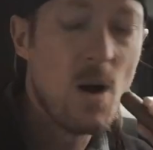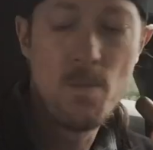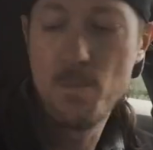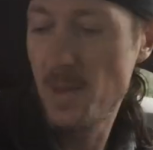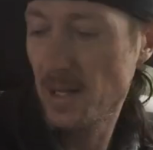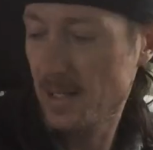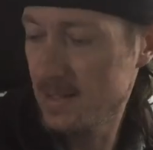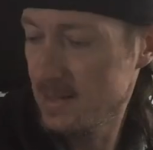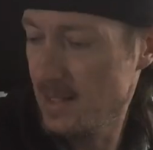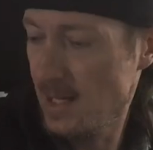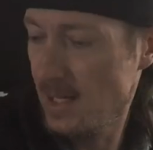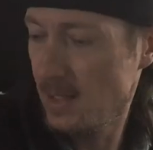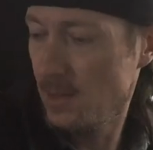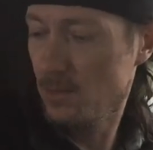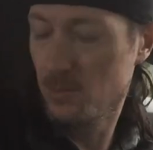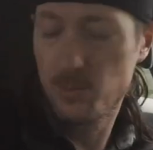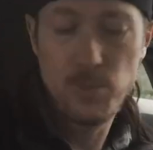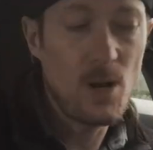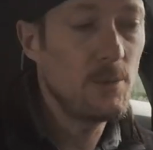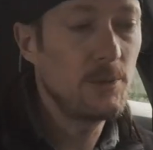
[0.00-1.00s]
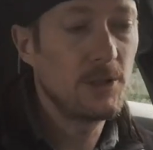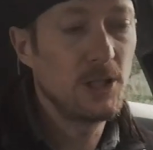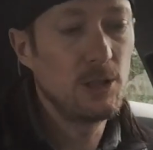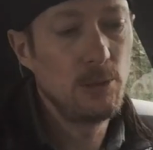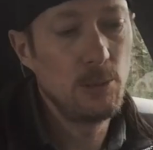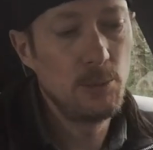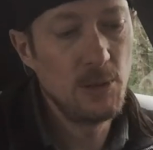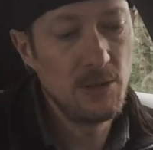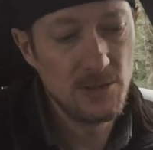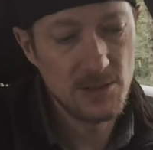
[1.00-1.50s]
I can tell you it's probably going to be
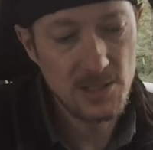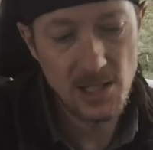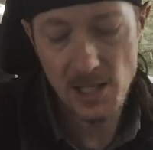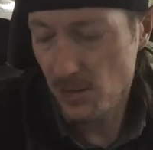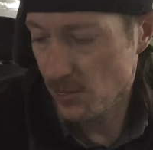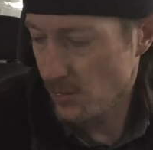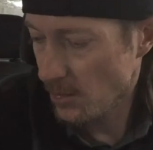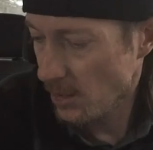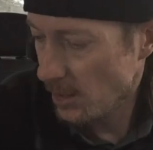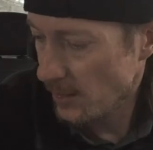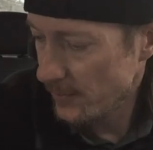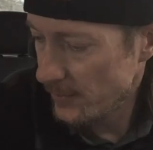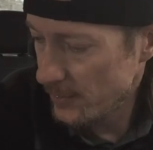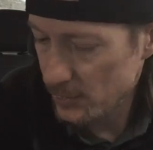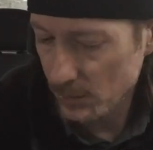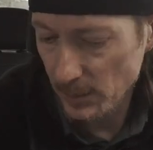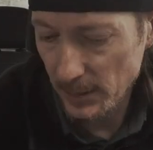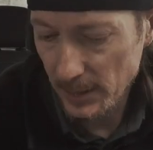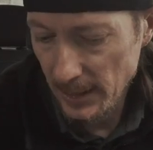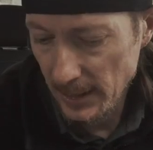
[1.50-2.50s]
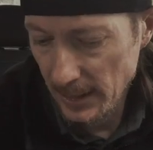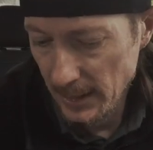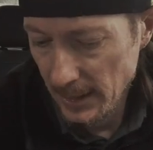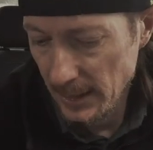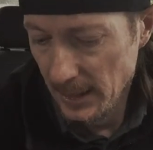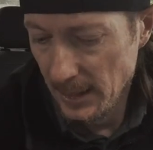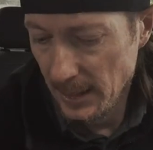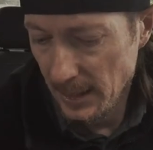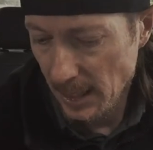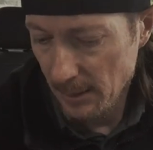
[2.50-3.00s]
a bit of a tight draw on this one.
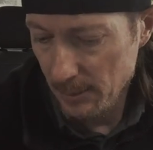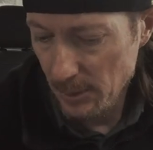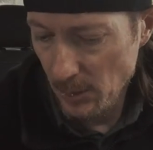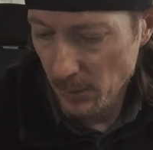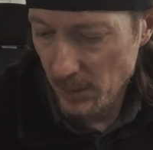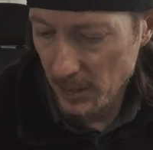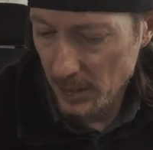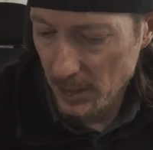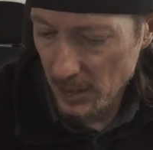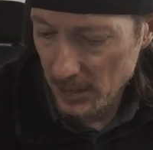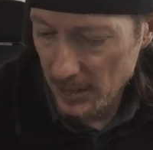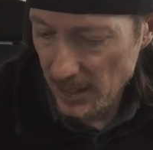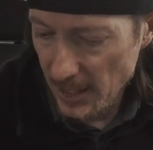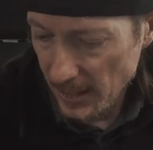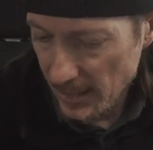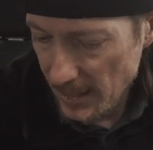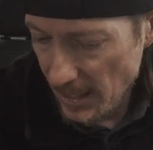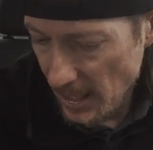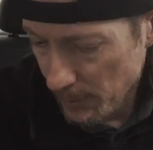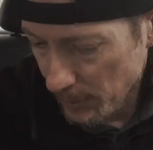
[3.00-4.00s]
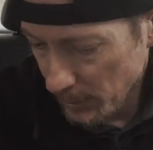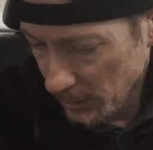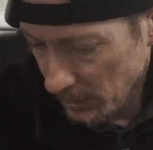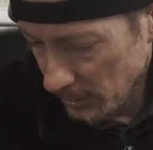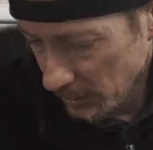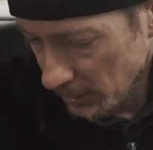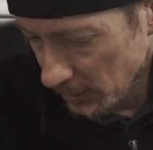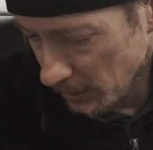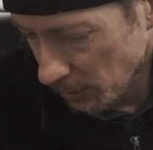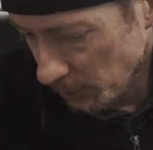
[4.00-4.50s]
I might want to cut that cap a
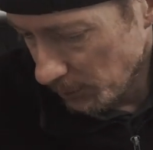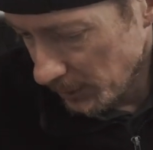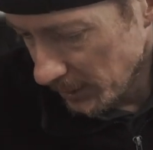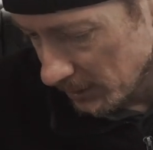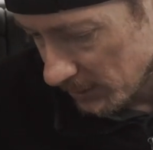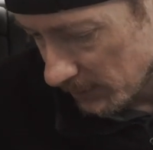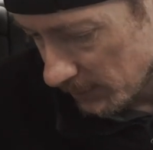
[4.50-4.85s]
little bit